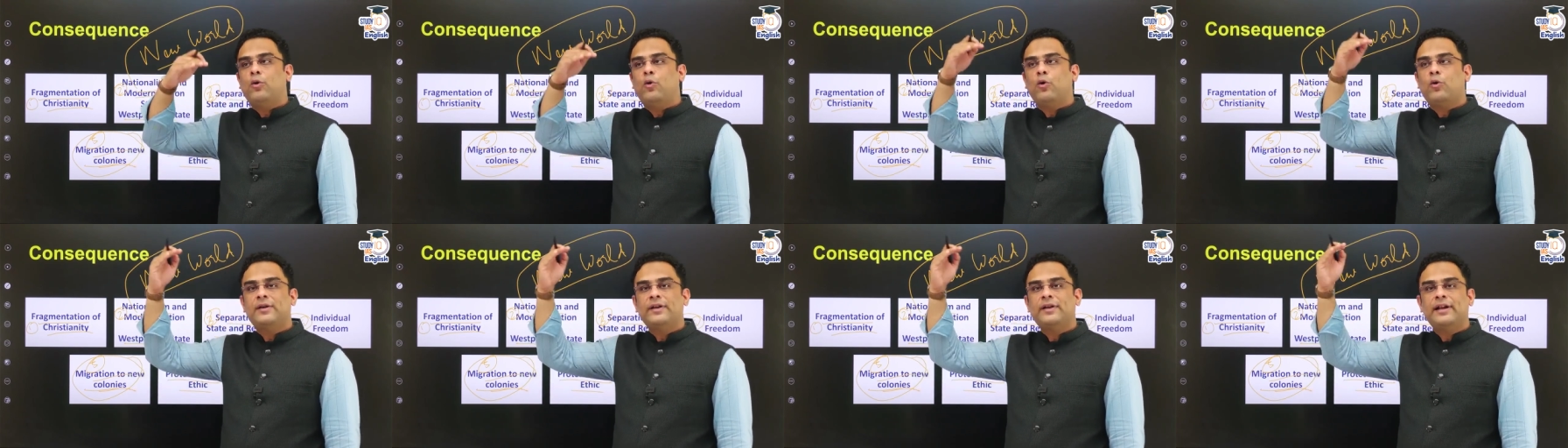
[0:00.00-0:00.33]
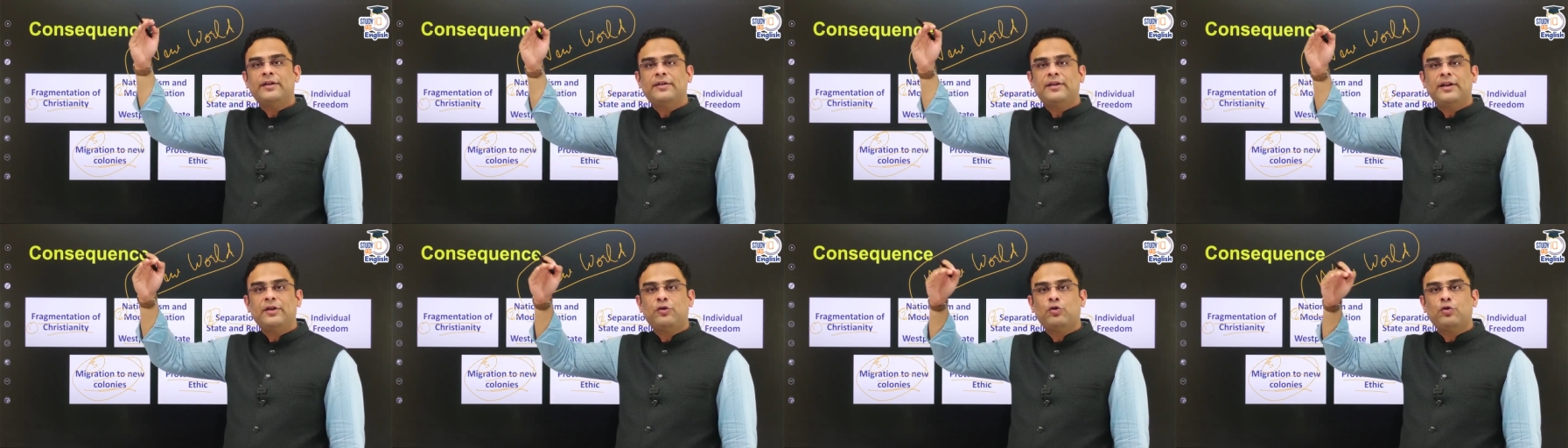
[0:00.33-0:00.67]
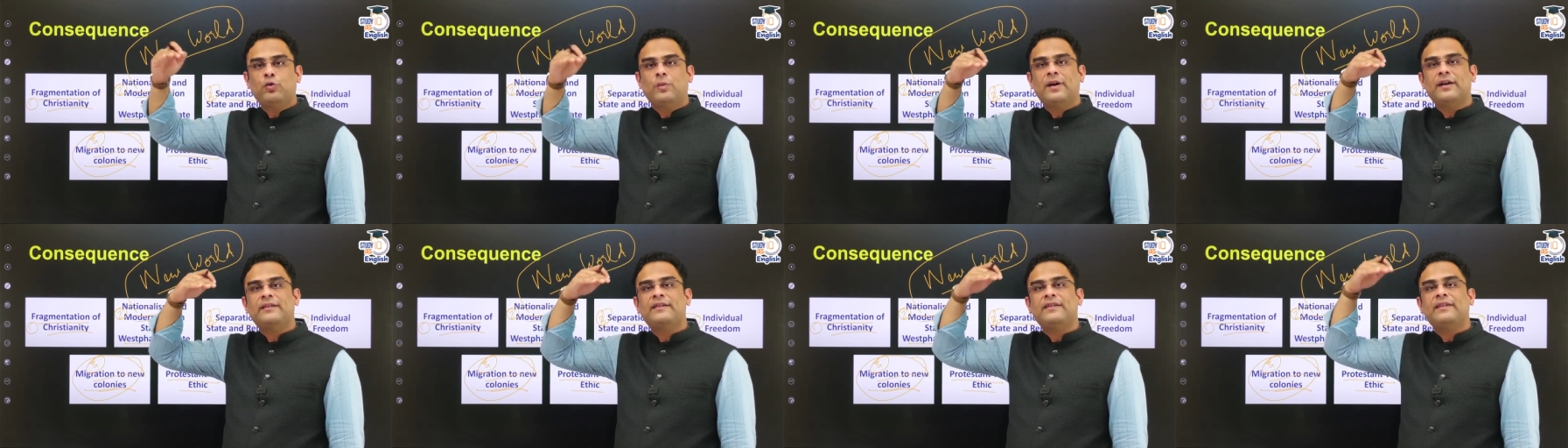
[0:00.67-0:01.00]
oriented
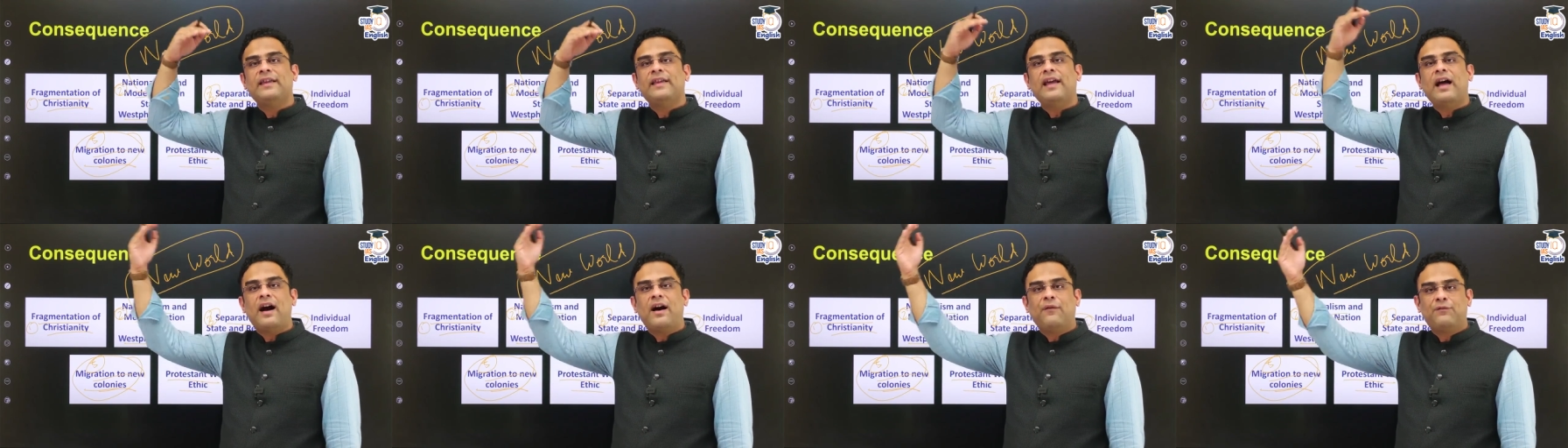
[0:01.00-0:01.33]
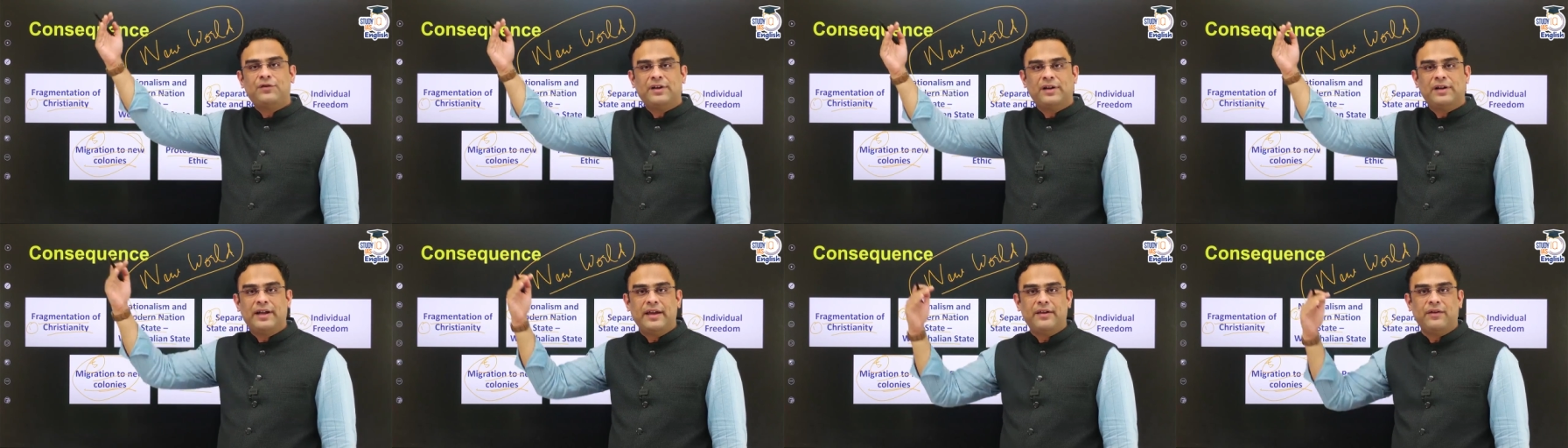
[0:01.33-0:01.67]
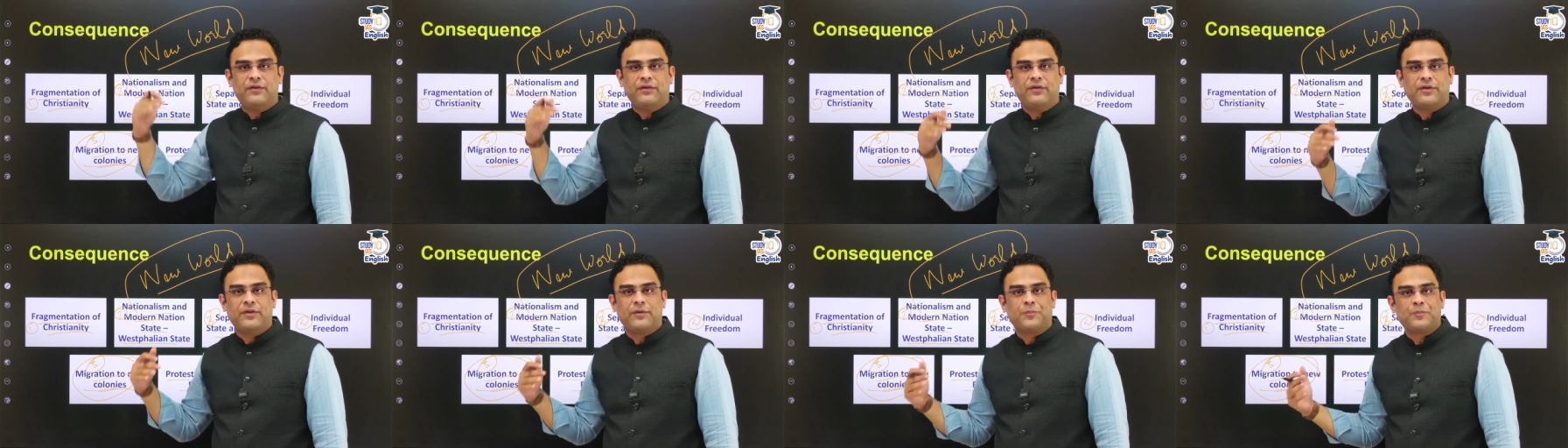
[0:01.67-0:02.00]
towards the
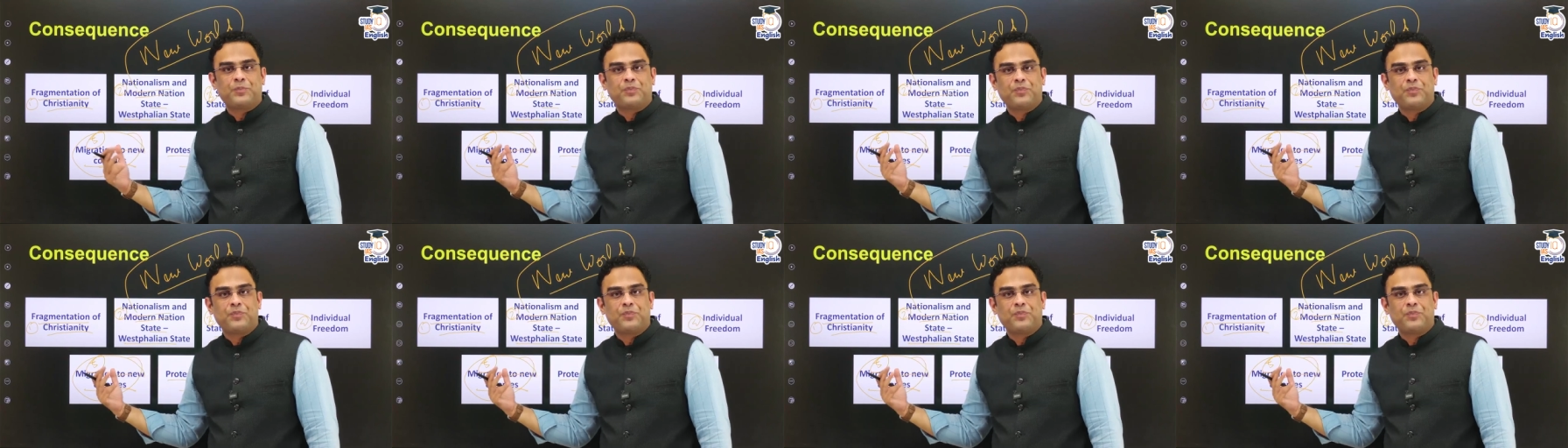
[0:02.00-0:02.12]
afterlife,